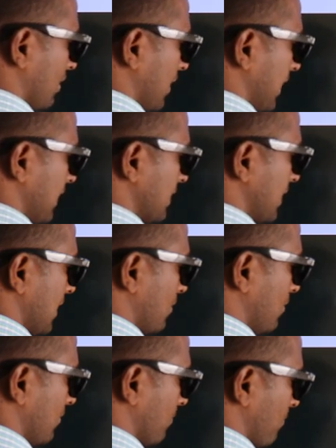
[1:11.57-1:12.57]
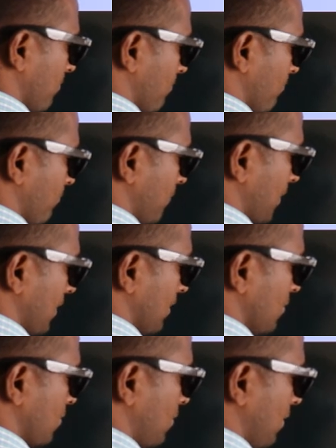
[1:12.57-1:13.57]
take 0.
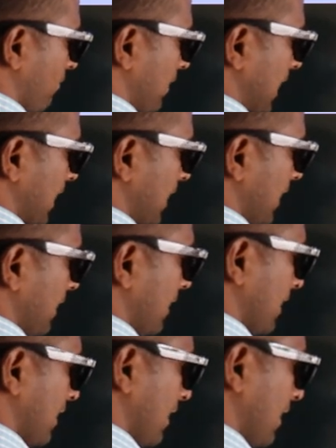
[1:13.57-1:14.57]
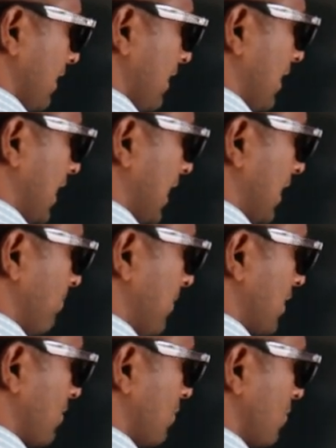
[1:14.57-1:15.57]
So 20. A number
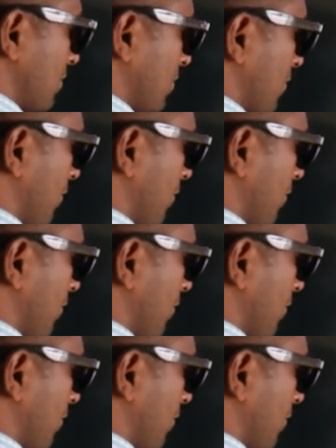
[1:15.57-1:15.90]
close to